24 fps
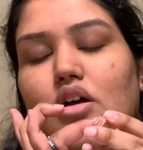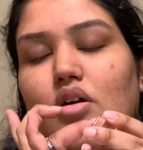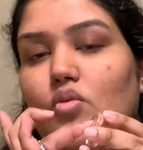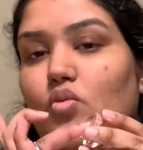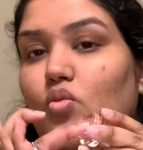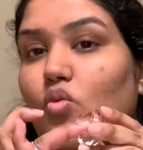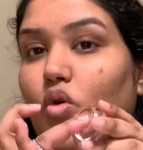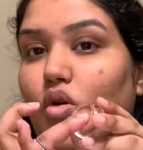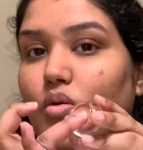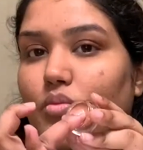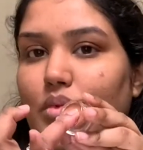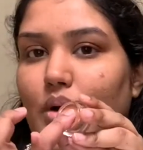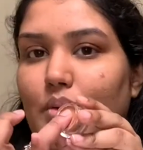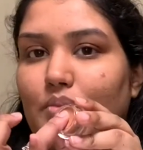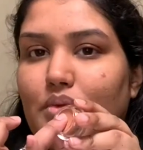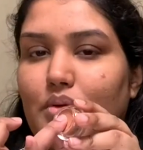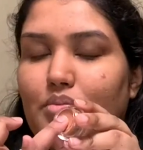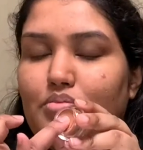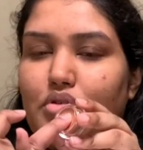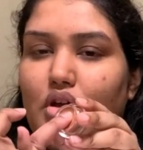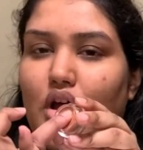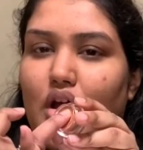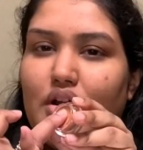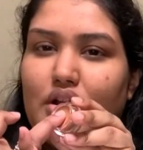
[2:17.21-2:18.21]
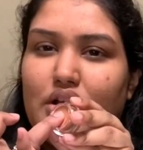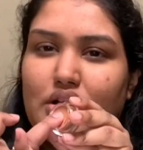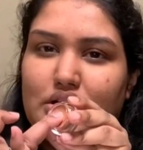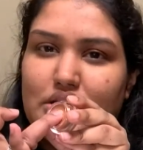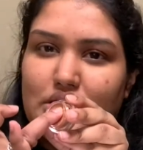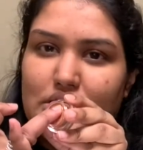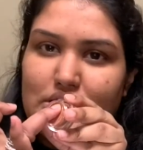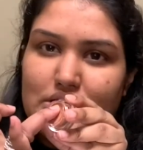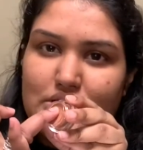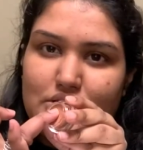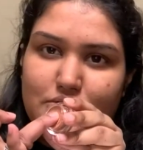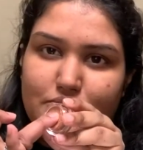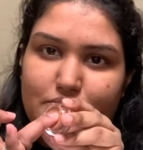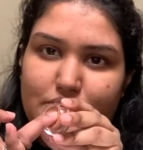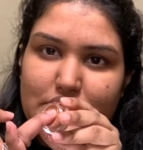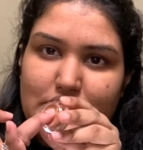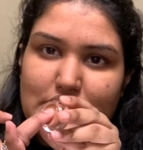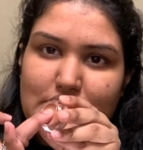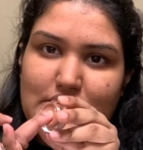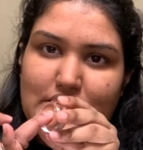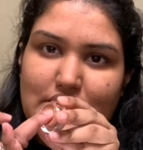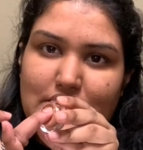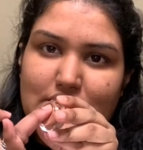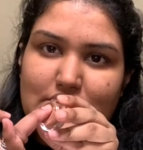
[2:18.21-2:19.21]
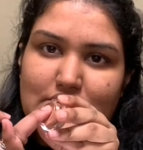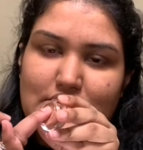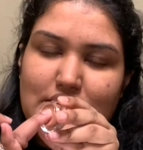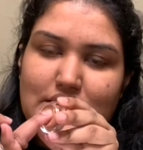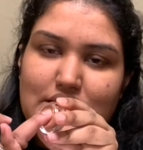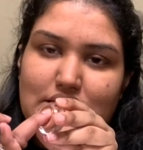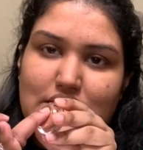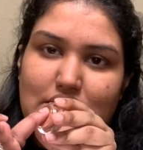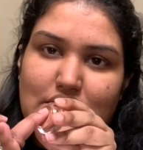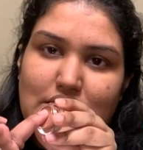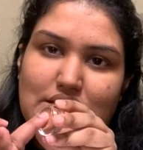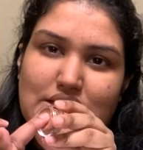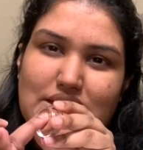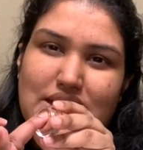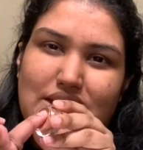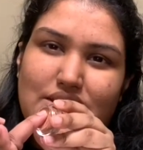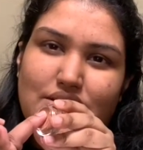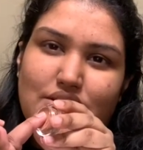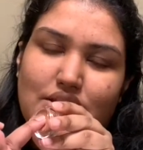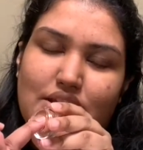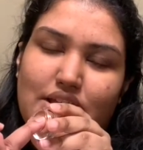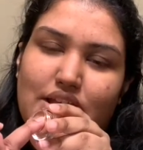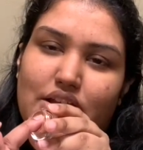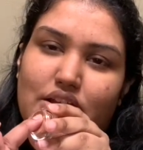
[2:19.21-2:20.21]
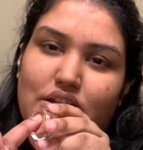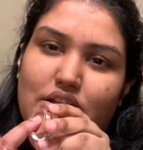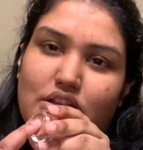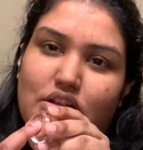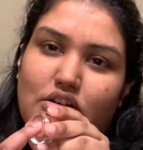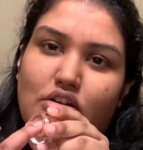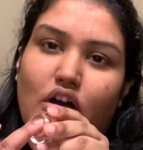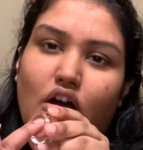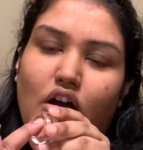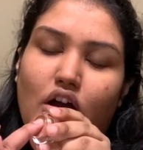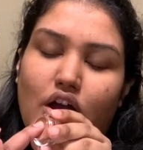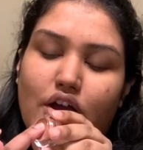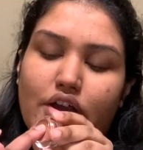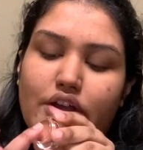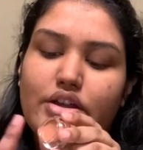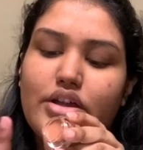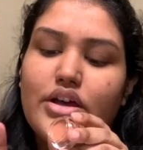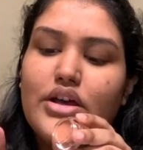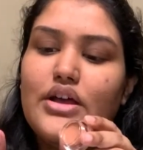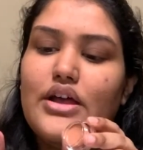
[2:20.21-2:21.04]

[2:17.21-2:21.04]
warm up the product a little bit since it does tend to get a little hard,